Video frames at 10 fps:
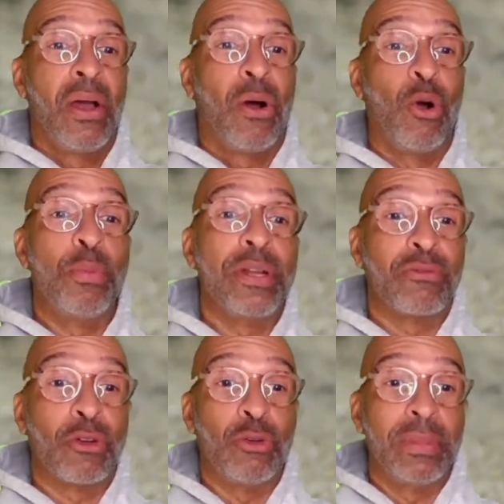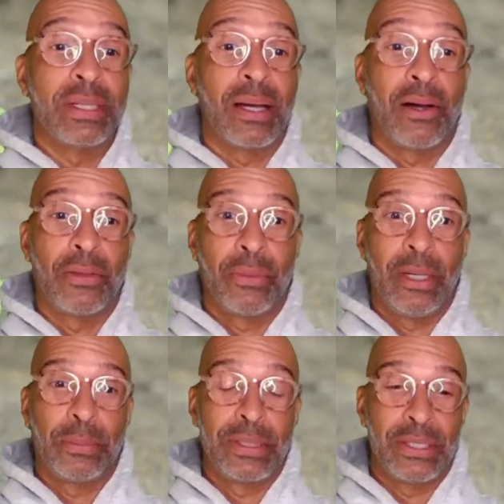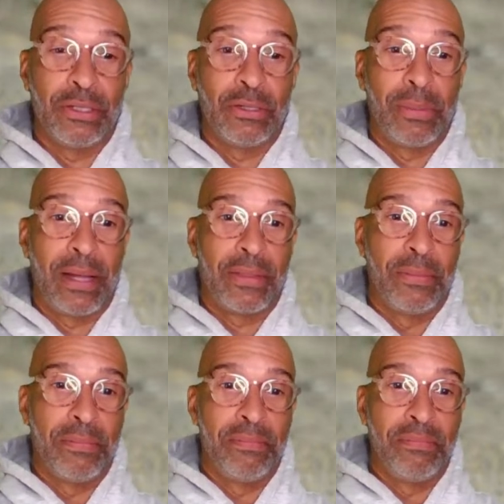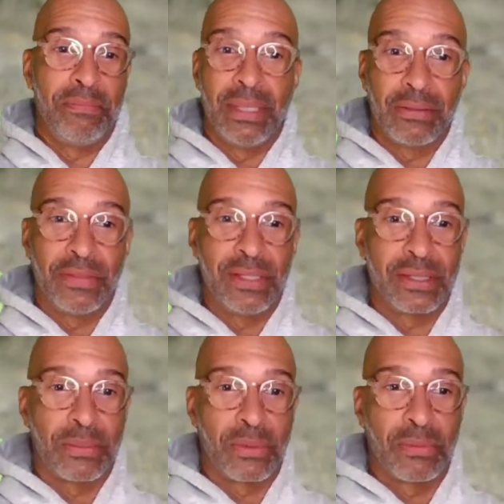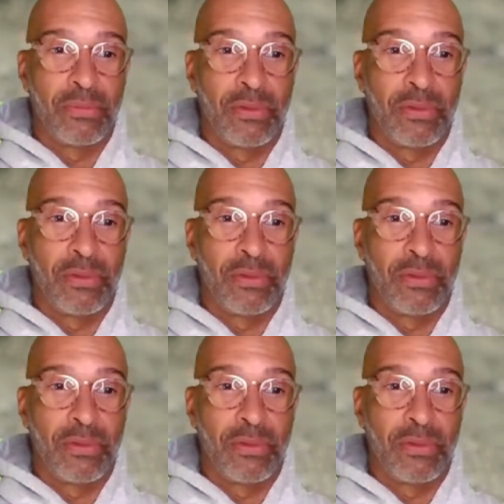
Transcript: open enrollment all the way up until about the middle of December,